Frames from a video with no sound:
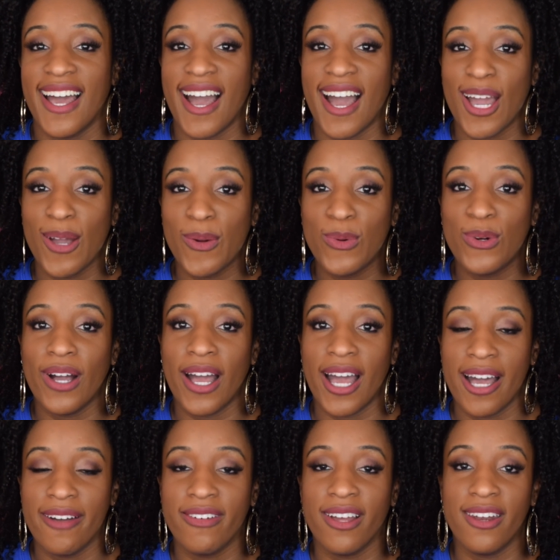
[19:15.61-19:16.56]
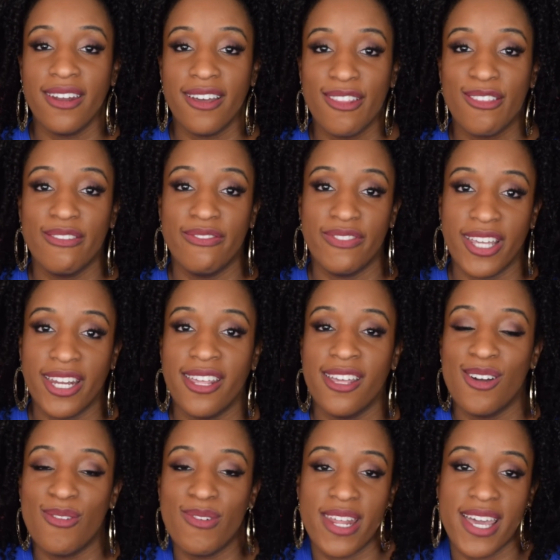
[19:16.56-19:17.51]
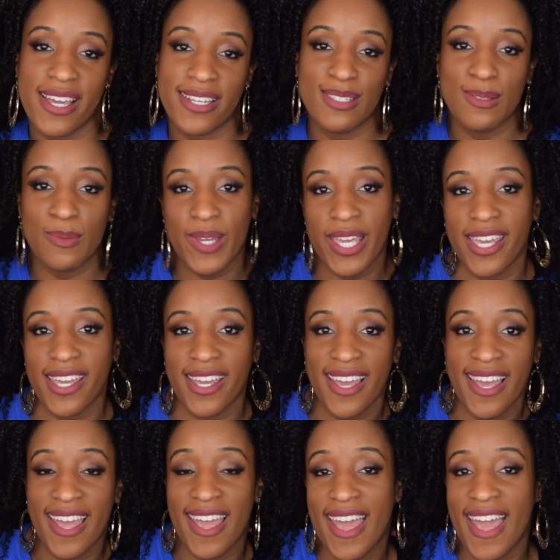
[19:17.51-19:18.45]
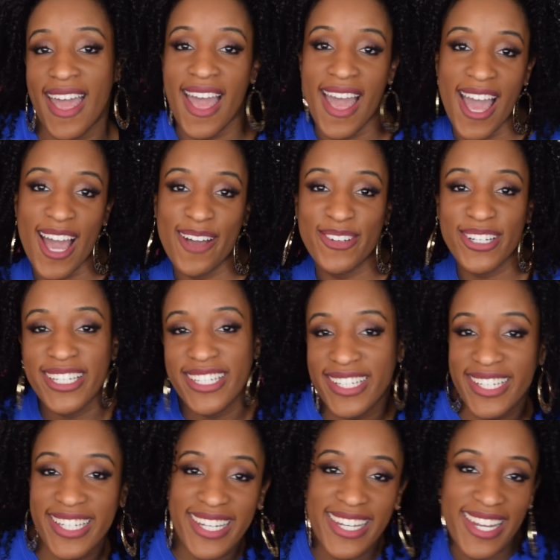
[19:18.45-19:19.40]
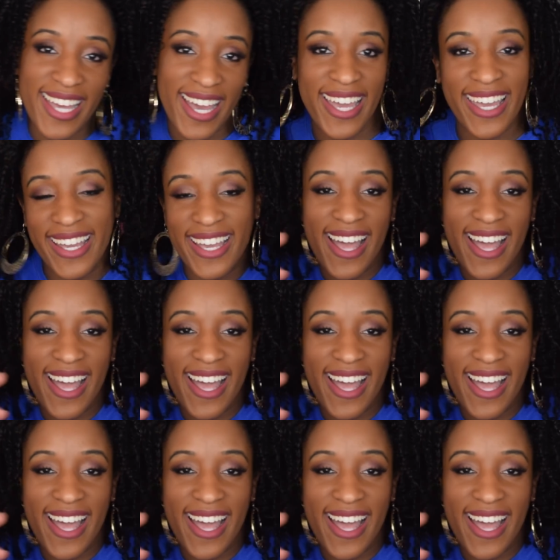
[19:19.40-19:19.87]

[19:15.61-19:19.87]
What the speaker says: I will have another video next week. Have a good night,